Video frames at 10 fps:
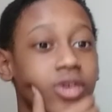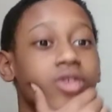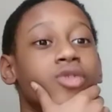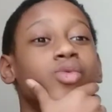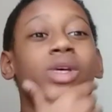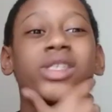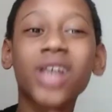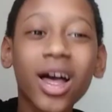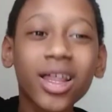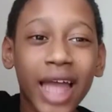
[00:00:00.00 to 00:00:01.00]
We
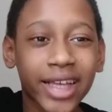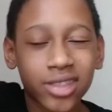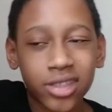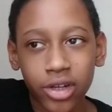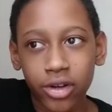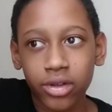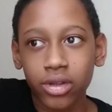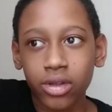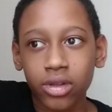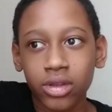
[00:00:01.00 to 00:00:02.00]
saw last year,
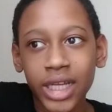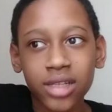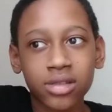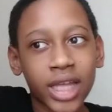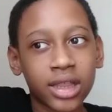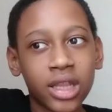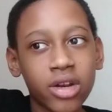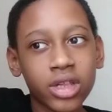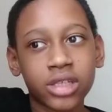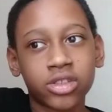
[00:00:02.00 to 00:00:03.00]
they
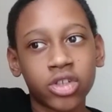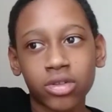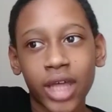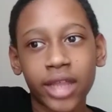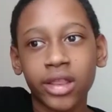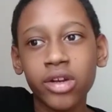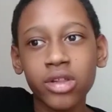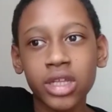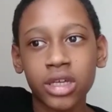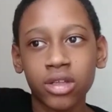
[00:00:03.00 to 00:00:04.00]

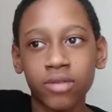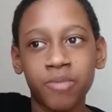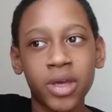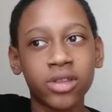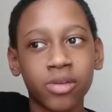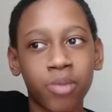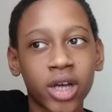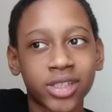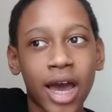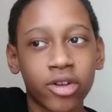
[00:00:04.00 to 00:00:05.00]
literally beat the
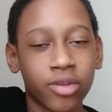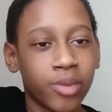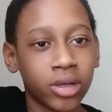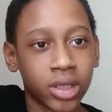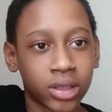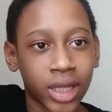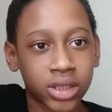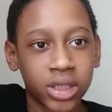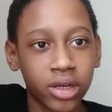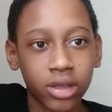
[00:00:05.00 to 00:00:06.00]
Bucks out of the building. That's
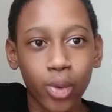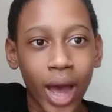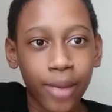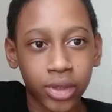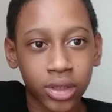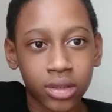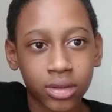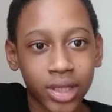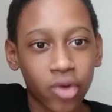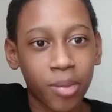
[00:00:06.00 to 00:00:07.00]
literally what happened.
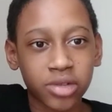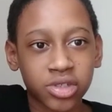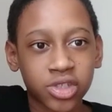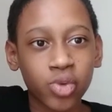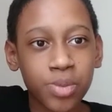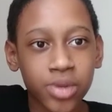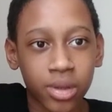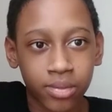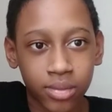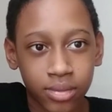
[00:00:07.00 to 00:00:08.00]
They were about to sweep them.
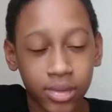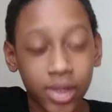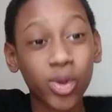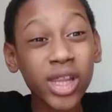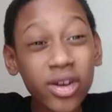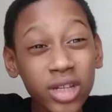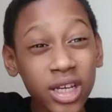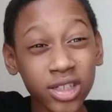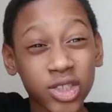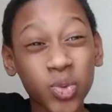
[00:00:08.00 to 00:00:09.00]
They were literally
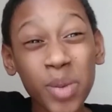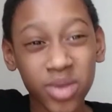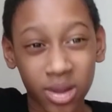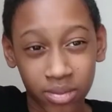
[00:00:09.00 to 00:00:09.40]
going to sweep them.